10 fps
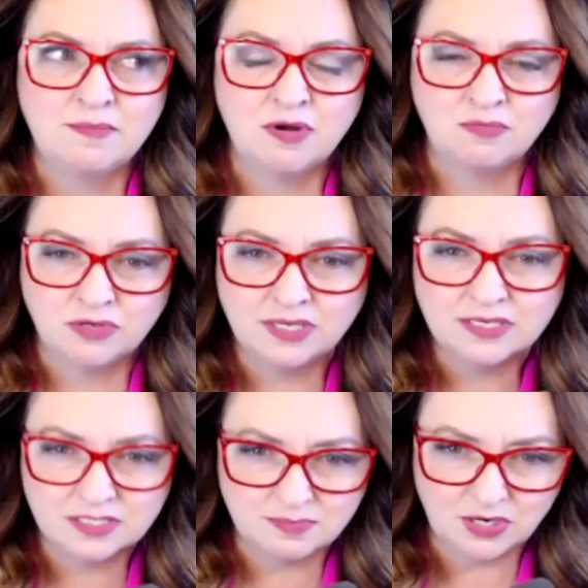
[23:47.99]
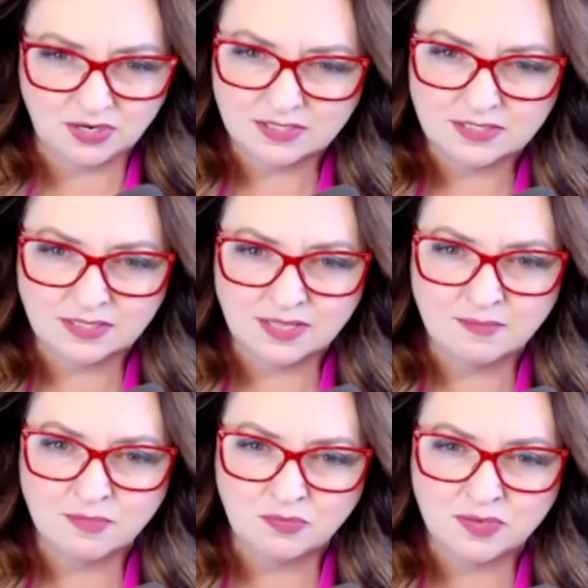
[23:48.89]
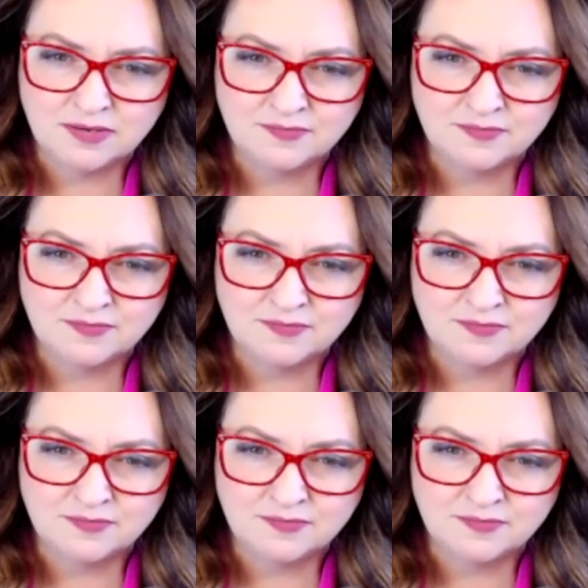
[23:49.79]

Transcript: mom really experienced in that moment.